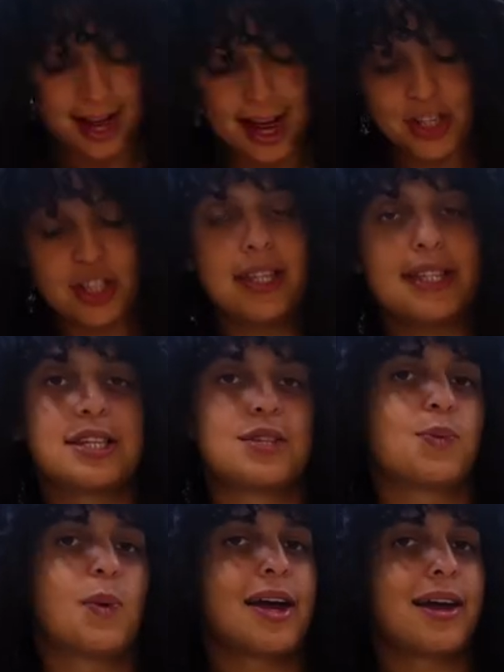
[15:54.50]
Actually, this is
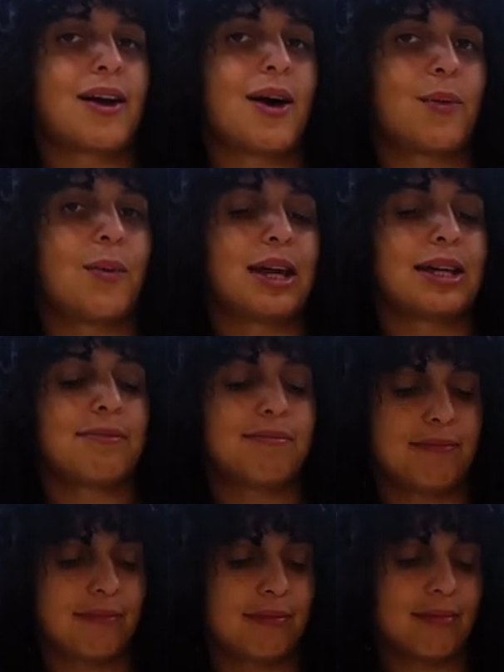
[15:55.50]
why I got white
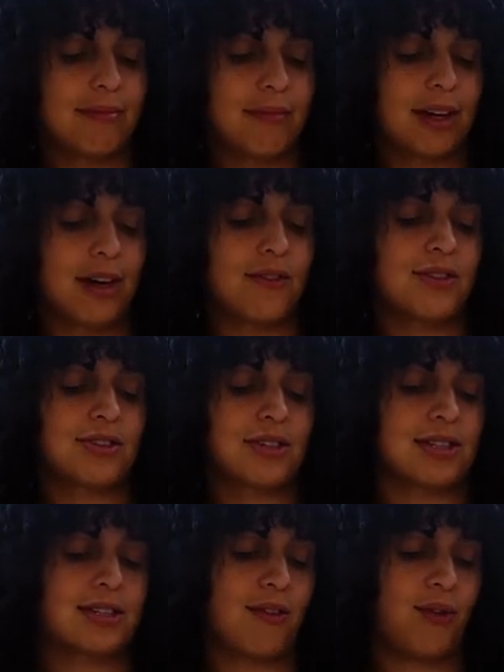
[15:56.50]
covers
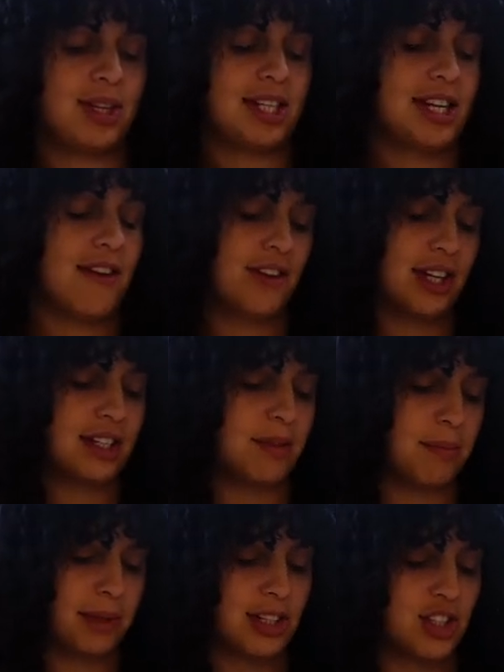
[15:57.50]
because if we did ever need to
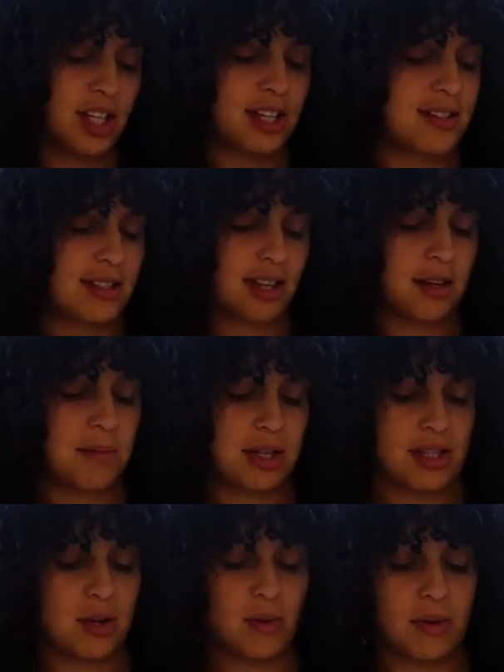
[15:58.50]
bleach it, it's gonna be so,